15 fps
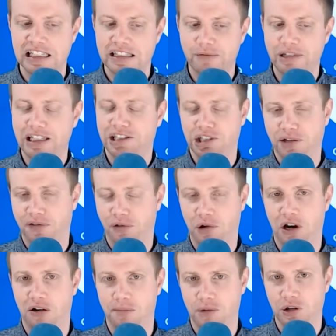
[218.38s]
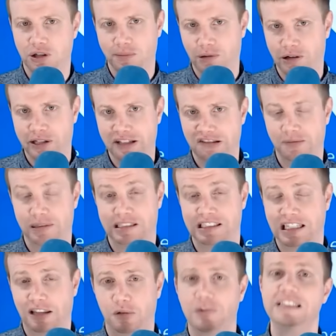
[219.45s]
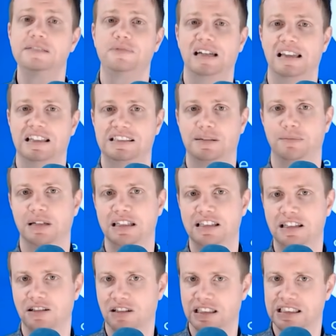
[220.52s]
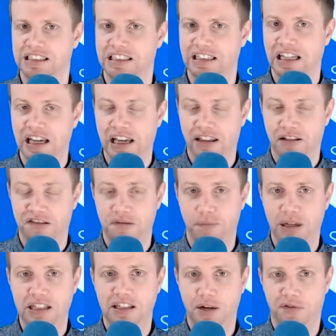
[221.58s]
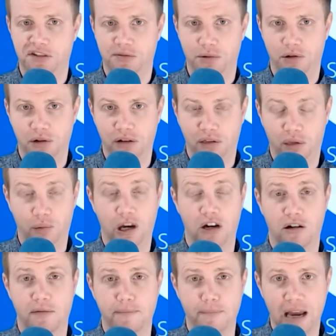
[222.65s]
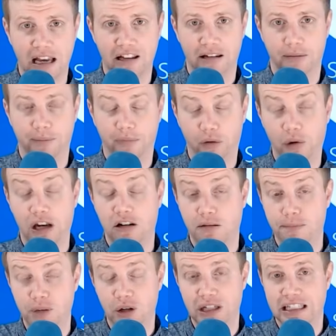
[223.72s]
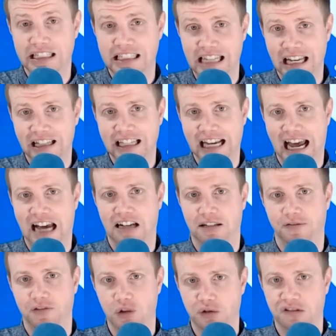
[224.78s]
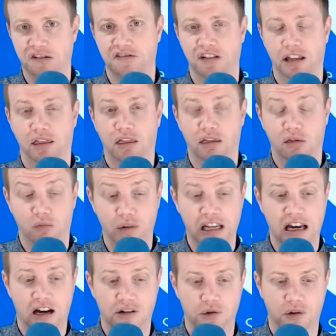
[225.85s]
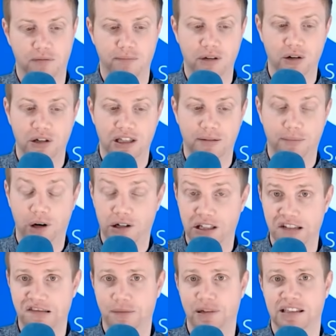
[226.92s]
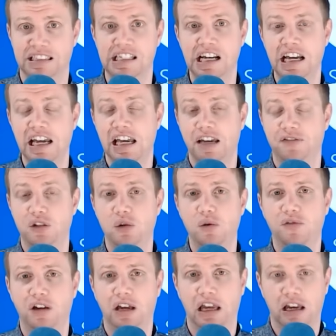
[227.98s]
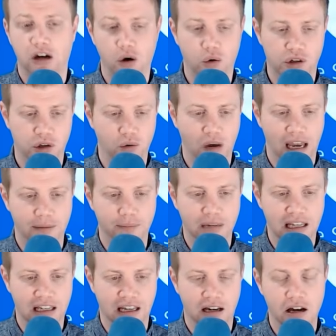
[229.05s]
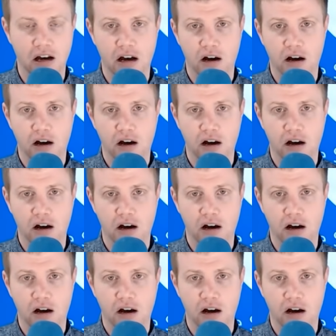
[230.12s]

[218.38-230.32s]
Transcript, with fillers: we actually have 300 million participants. Now, the reason why that's a big deal is there's a big difference between 300, 300 million daily active users and 300 million participants. If you go to a meeting